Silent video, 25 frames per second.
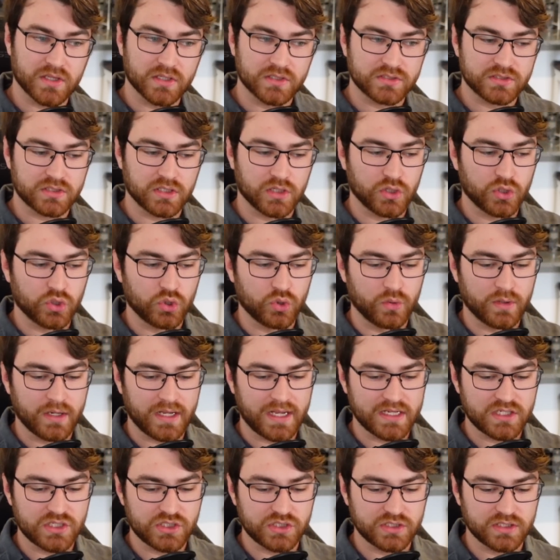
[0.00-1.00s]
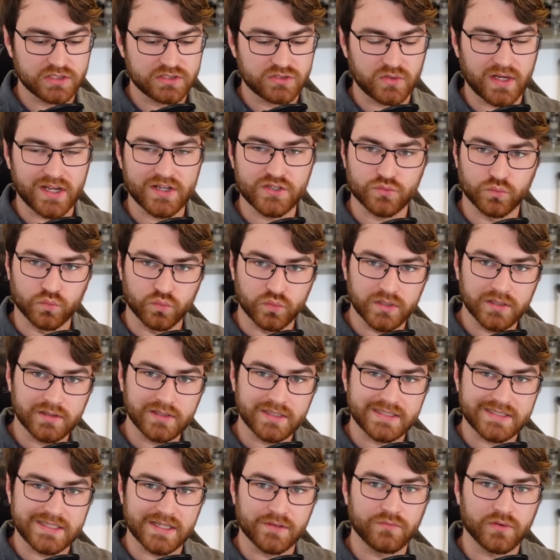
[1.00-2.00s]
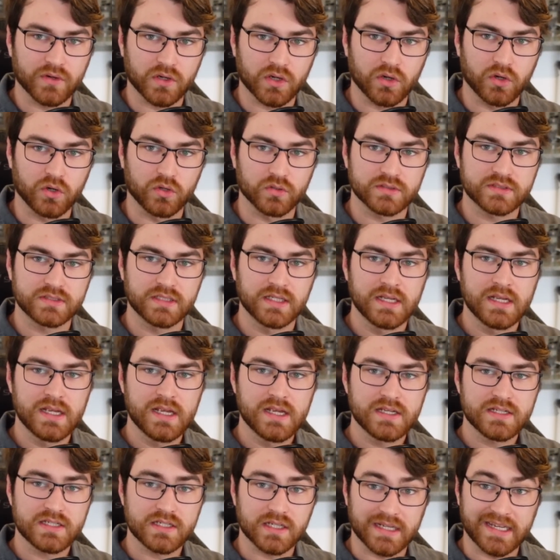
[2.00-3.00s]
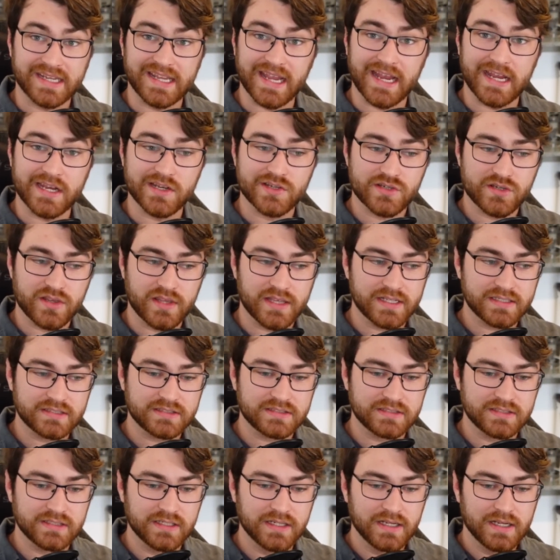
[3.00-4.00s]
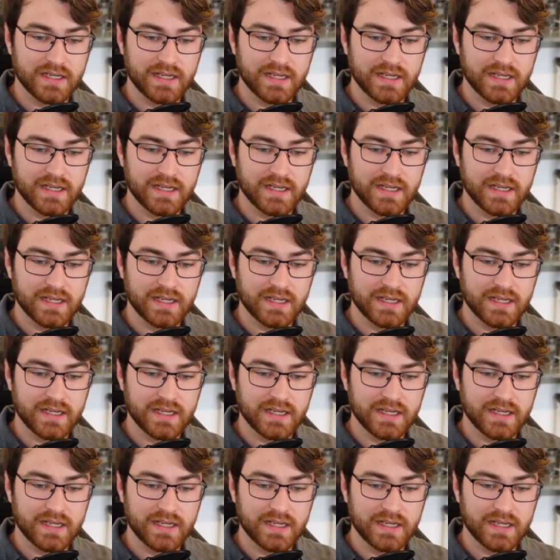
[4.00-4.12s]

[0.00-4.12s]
So it's really difficult to gauge this.